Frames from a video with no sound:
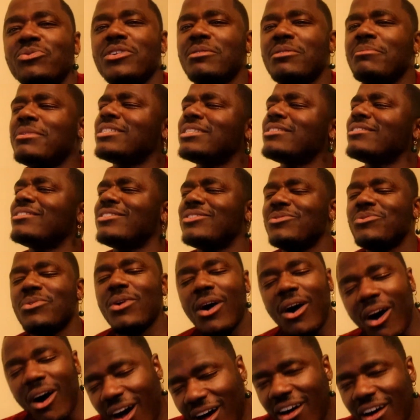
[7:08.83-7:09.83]
Twitter. Make sure to
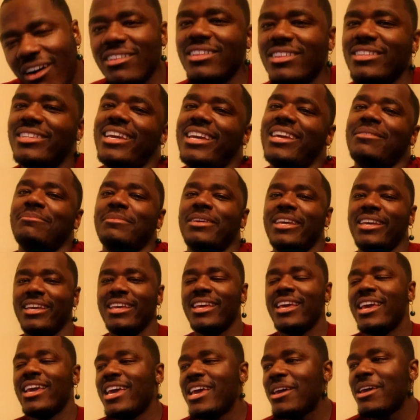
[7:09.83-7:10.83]
do all of that, man.
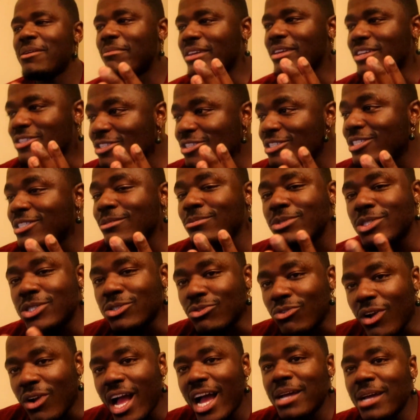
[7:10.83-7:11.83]
Make sure to
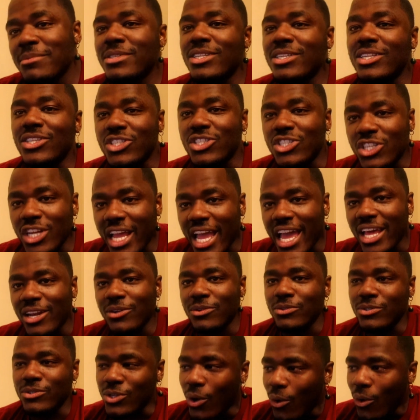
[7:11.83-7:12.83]
subscribe to the
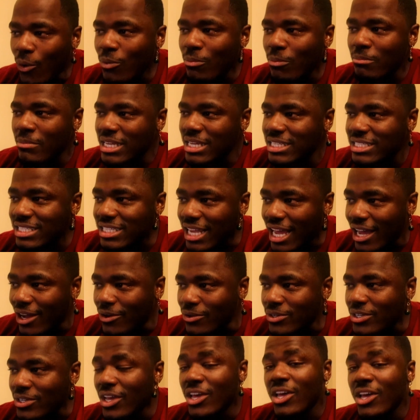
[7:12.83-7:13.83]
channel. Don't miss
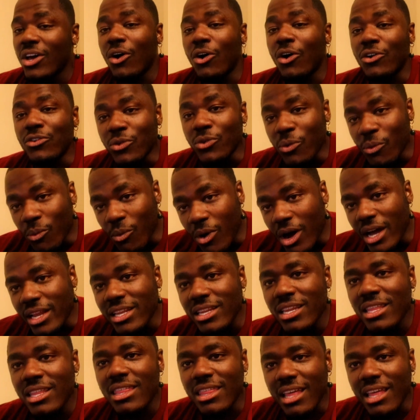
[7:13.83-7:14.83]
out on the
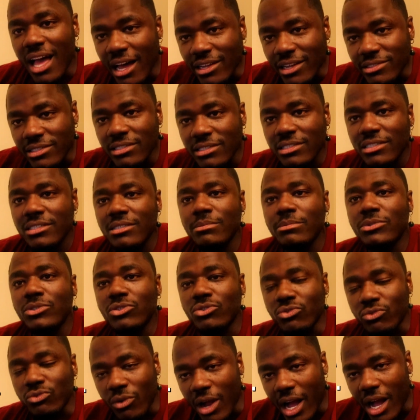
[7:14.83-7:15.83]
1,000
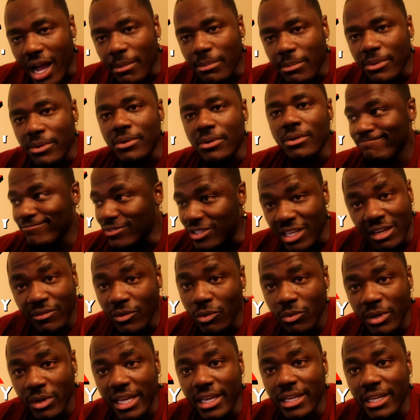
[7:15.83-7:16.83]
subscriber
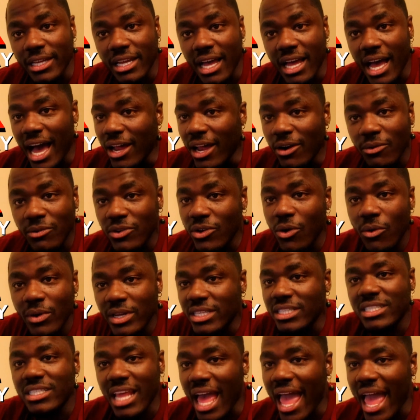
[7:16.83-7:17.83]
giveaway. I don't
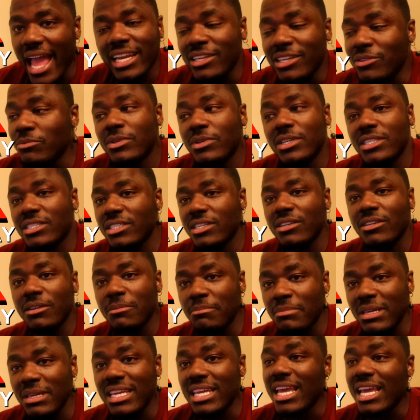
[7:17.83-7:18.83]
know exactly what it's
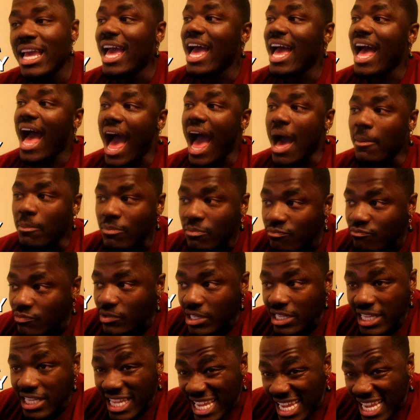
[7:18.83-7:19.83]
gonna be. I'm
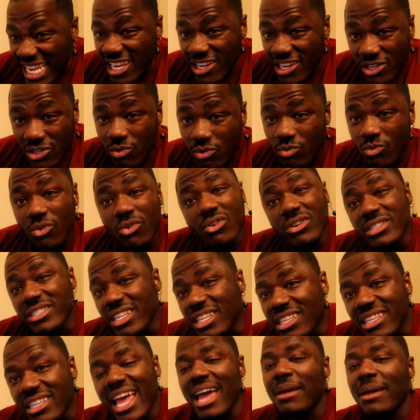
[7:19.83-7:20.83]
leaning towards
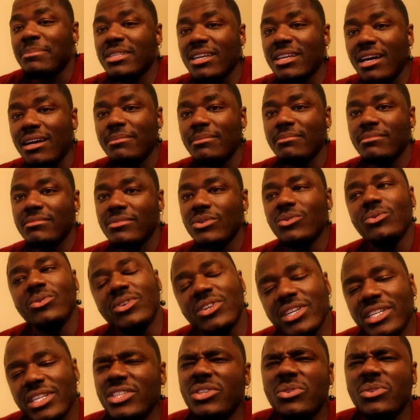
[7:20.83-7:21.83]
a laptop. Who
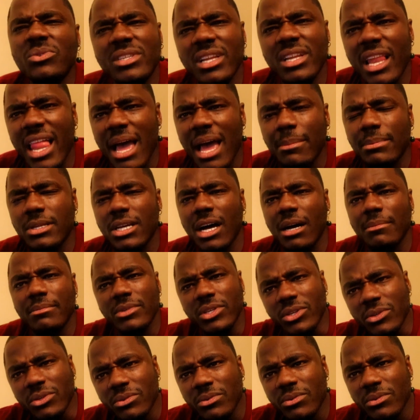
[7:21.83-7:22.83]
couldn't use a laptop?
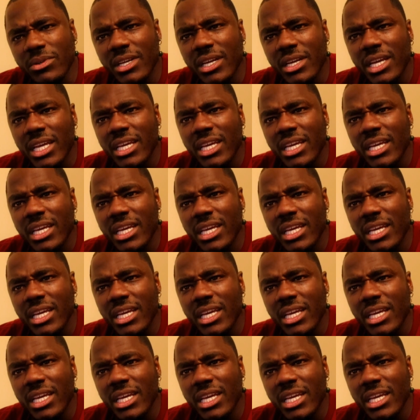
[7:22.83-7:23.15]
You?